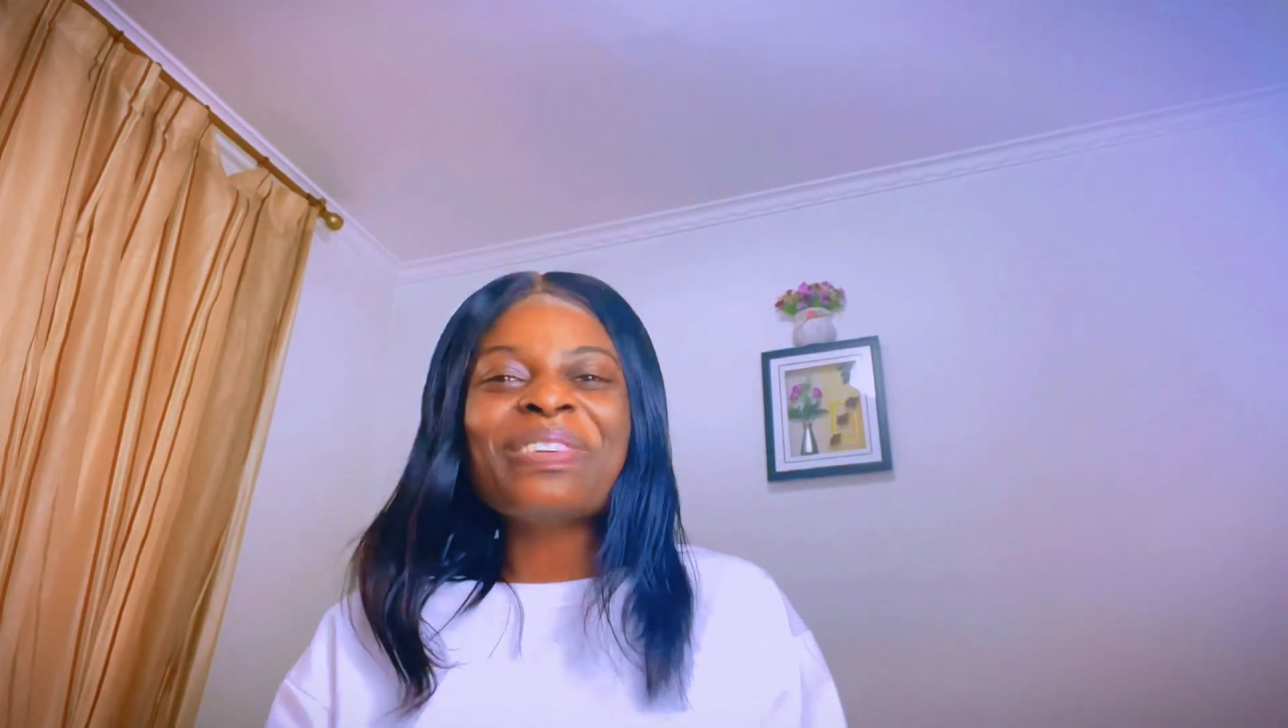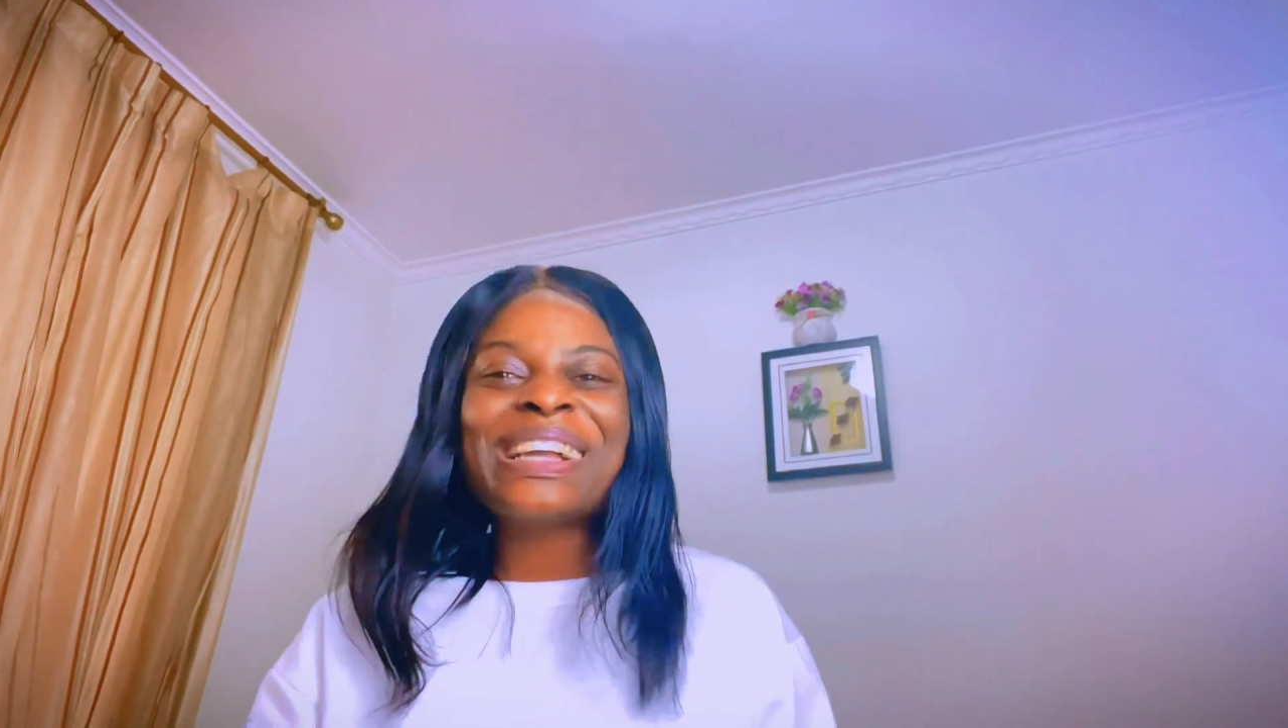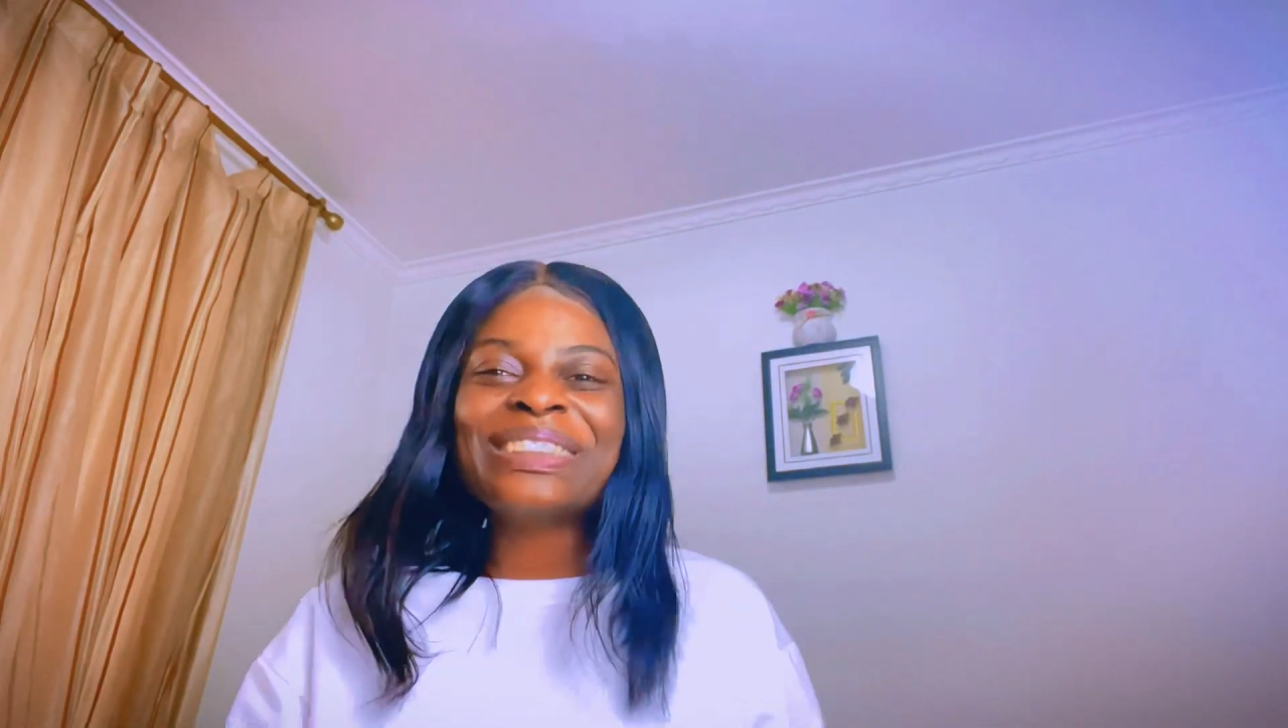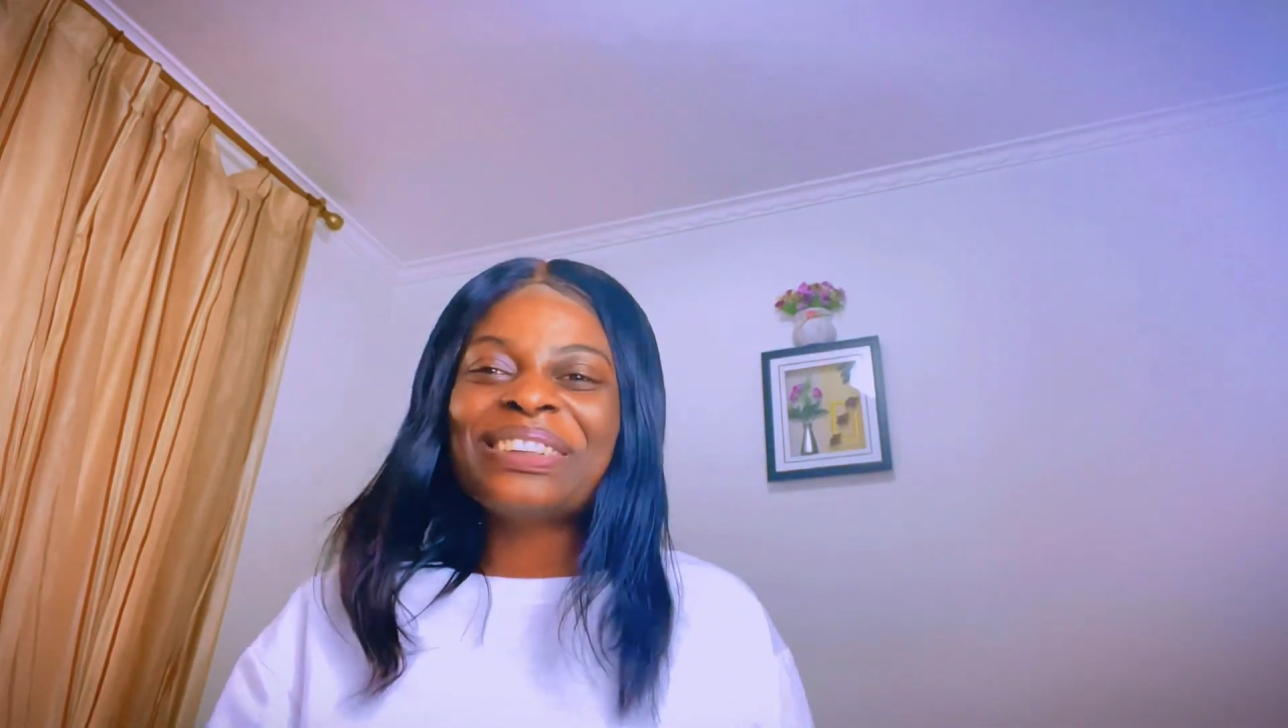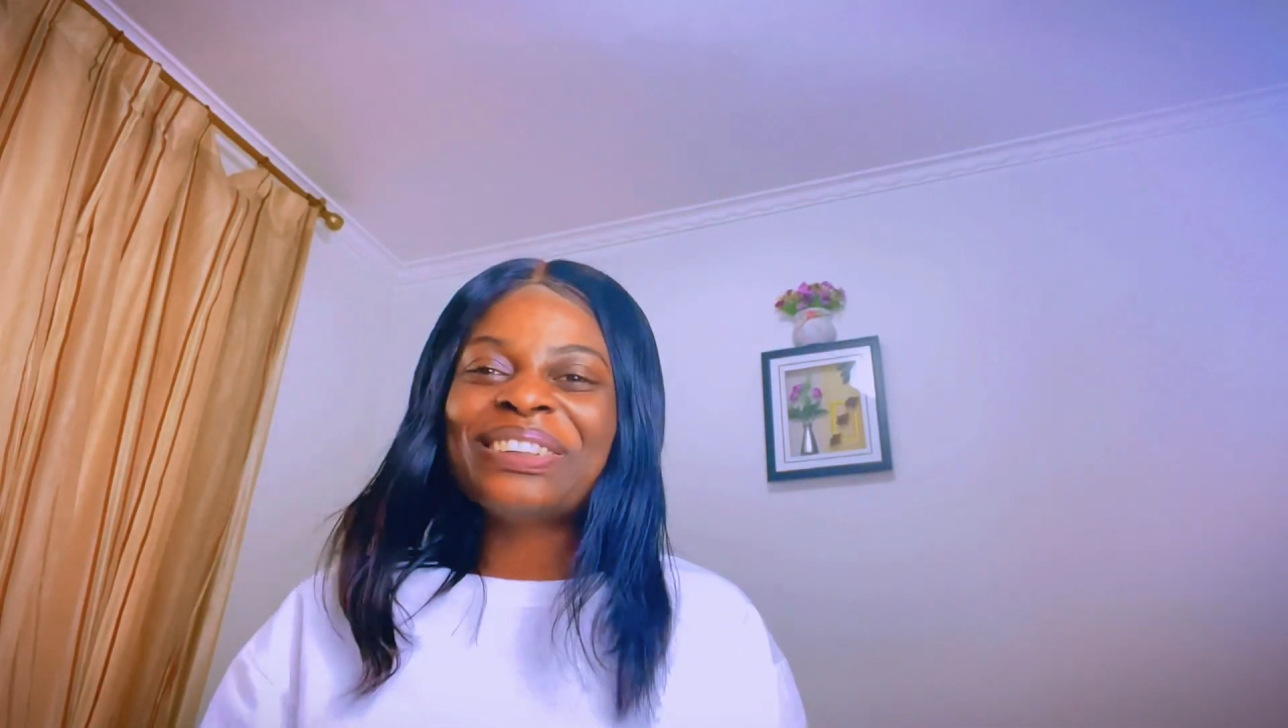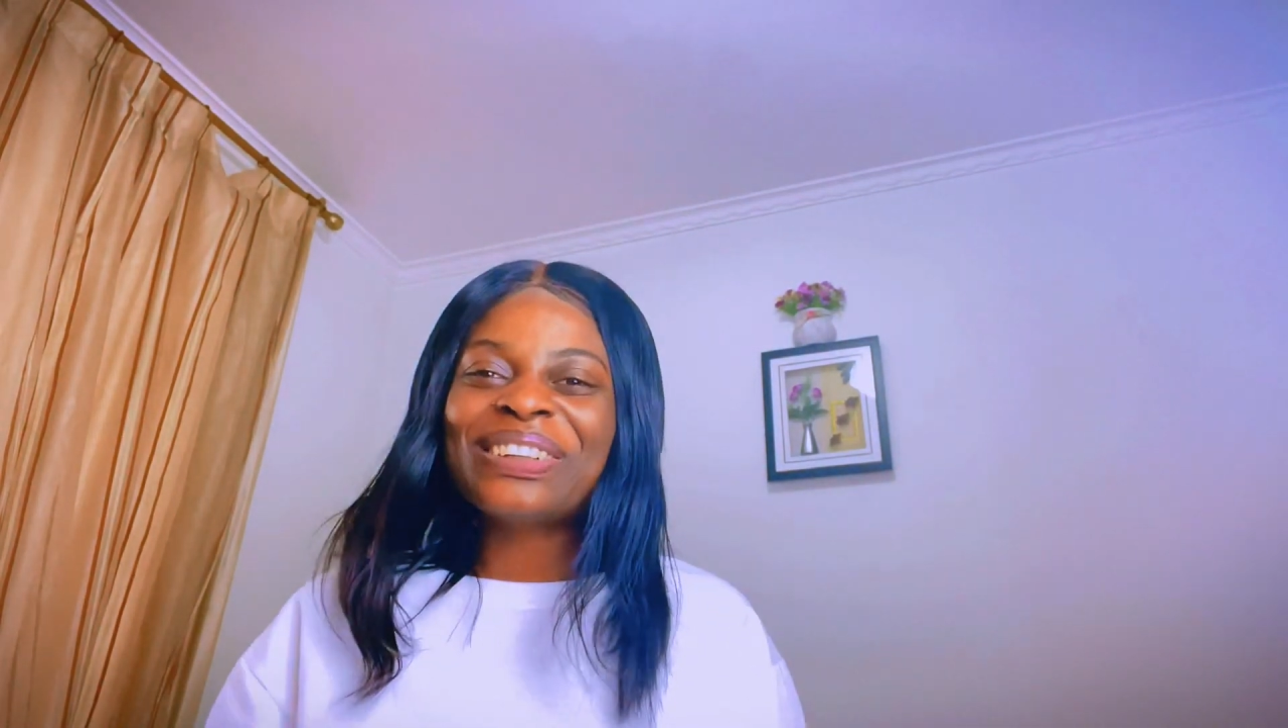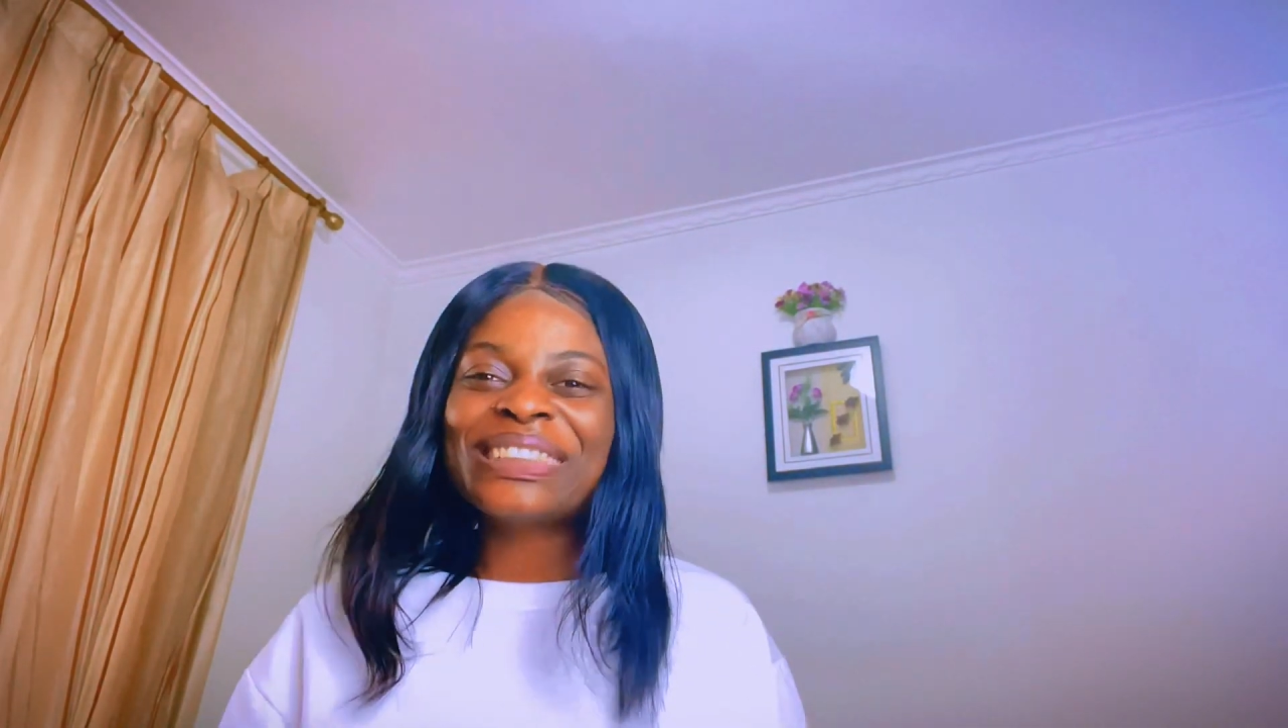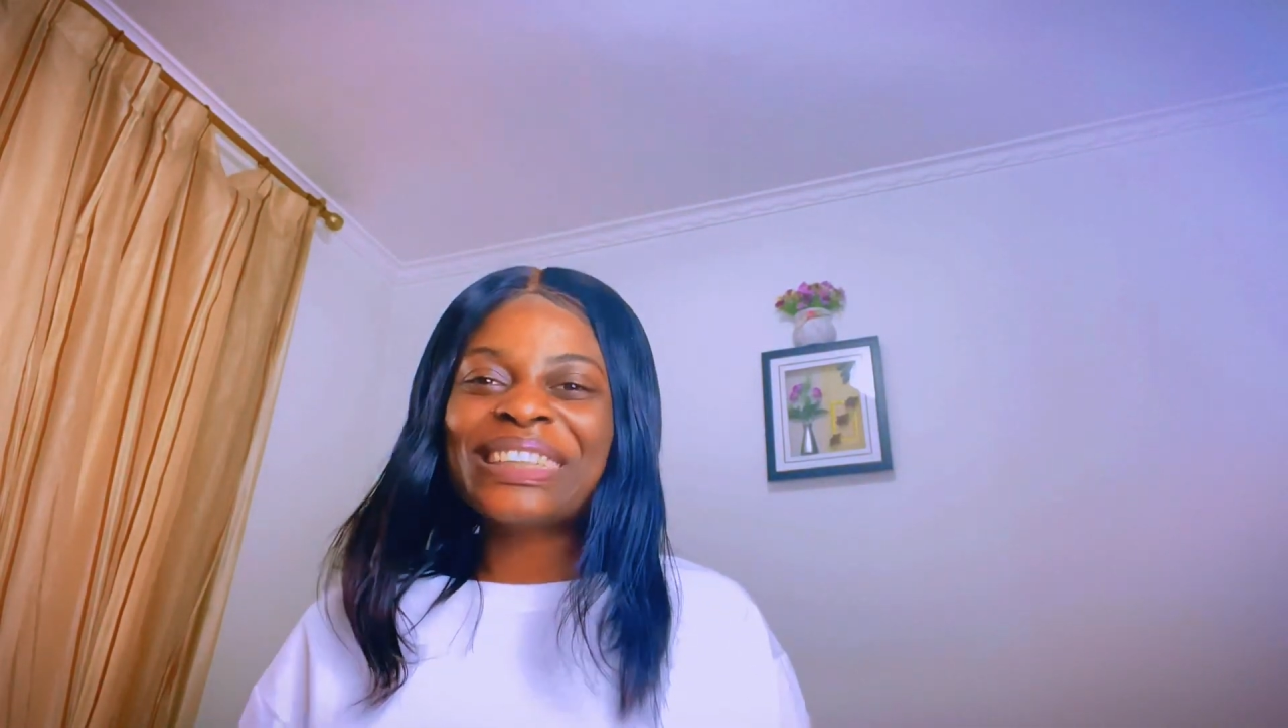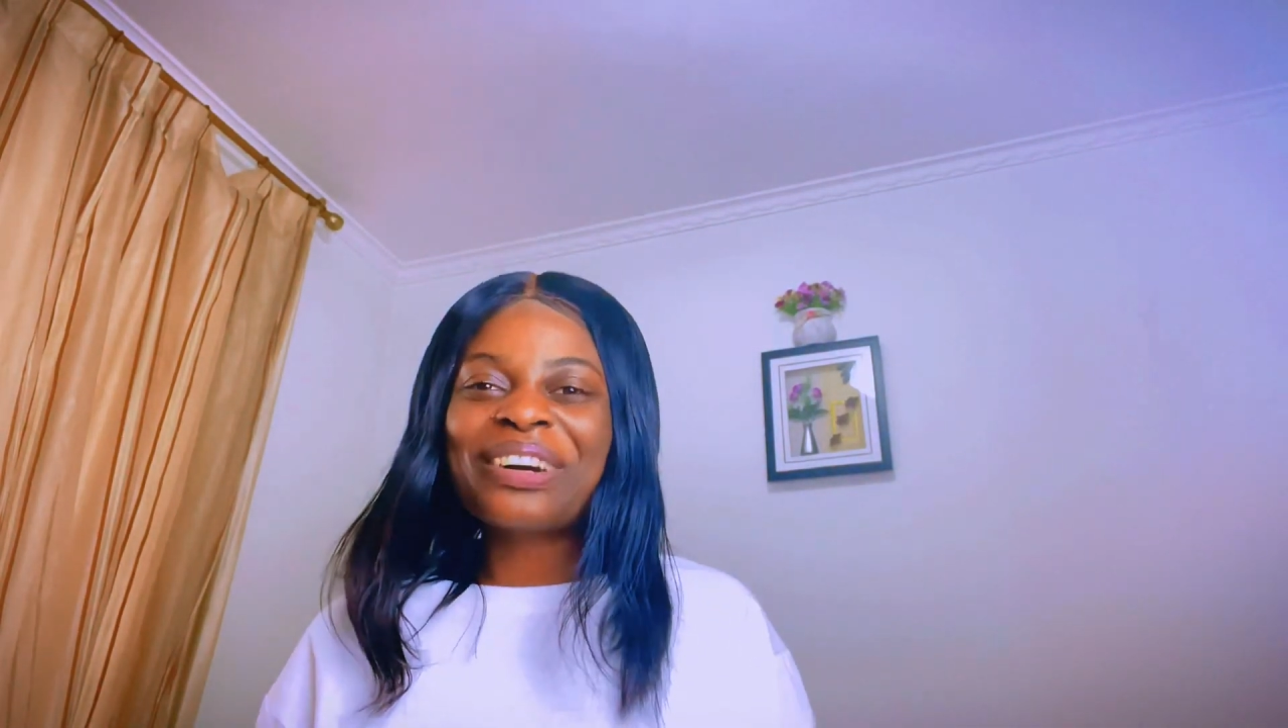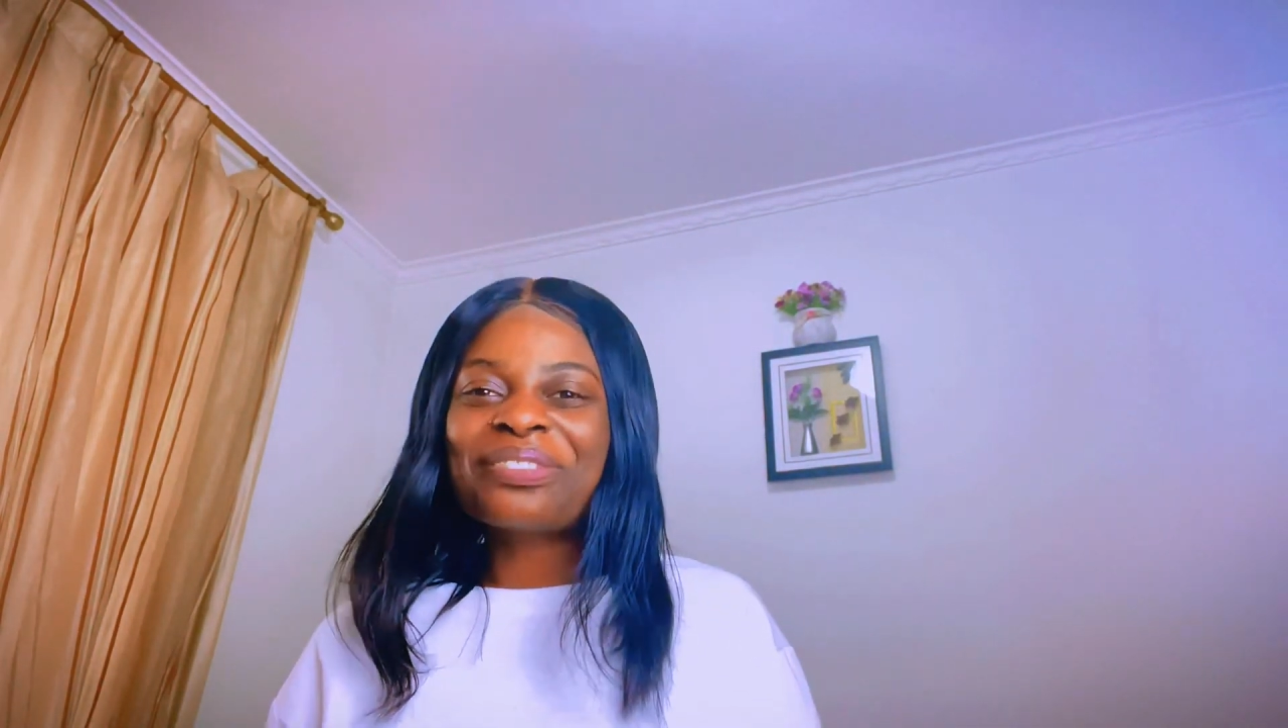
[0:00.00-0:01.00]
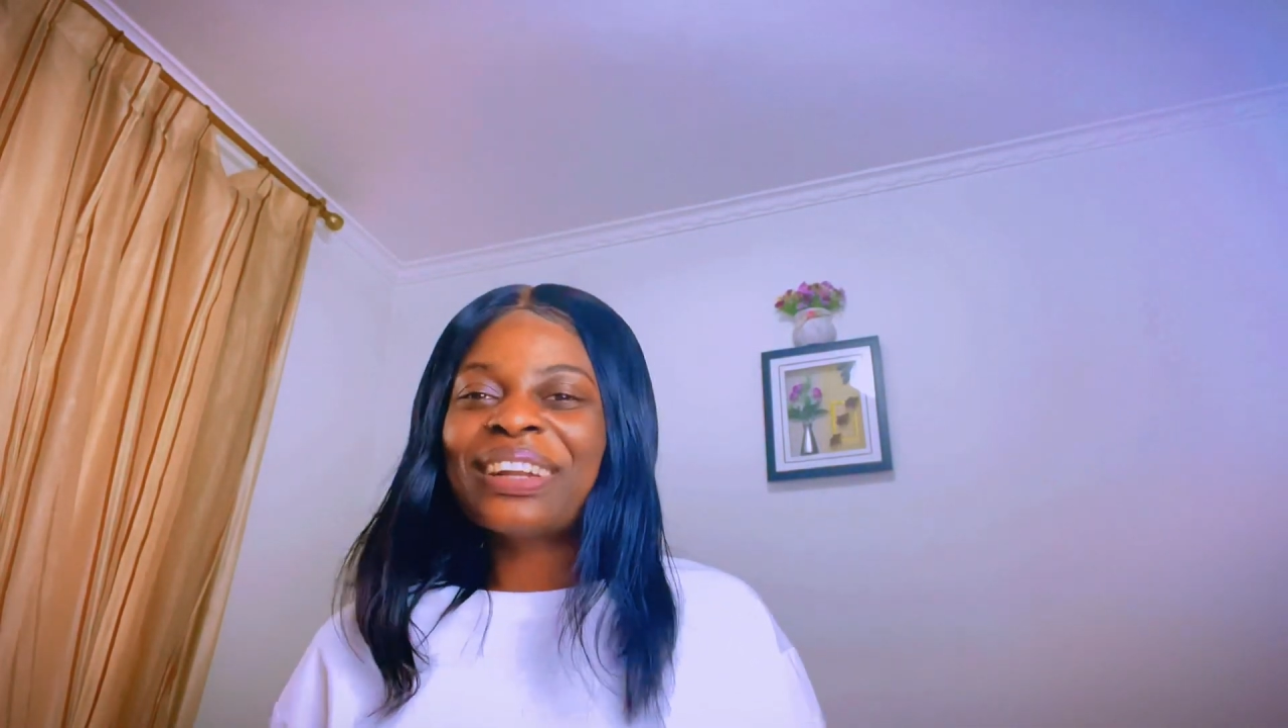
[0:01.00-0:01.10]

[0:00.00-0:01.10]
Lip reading: pleasuring yourself,